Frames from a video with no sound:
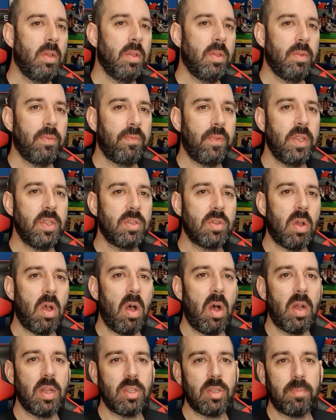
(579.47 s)
things like
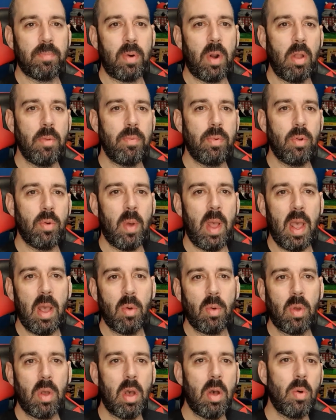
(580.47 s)
isopropyl
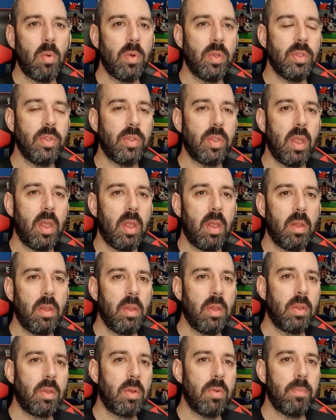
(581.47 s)
alcohol and
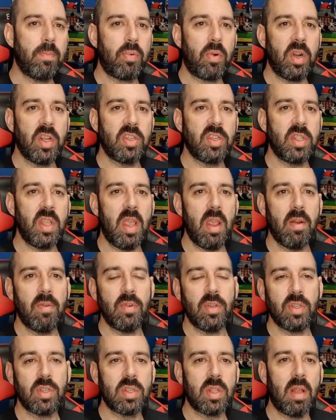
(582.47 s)
compressed air
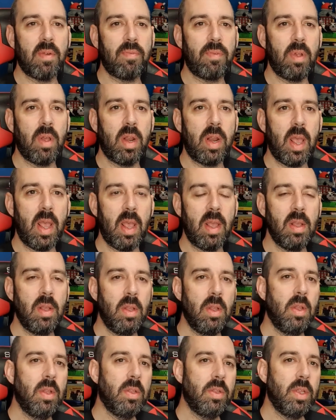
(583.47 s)
and stuff like that,
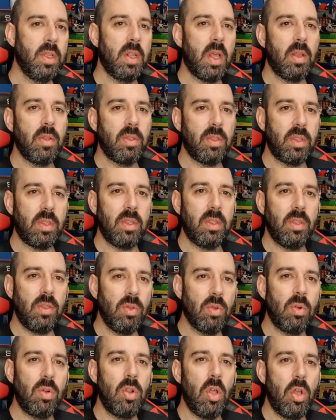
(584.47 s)
you know,
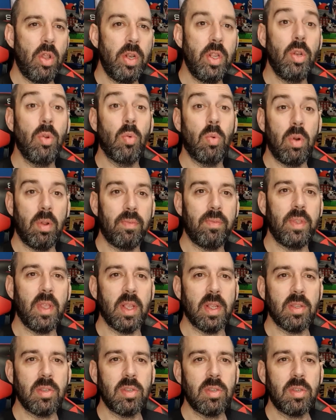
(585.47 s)
you're learning all of this.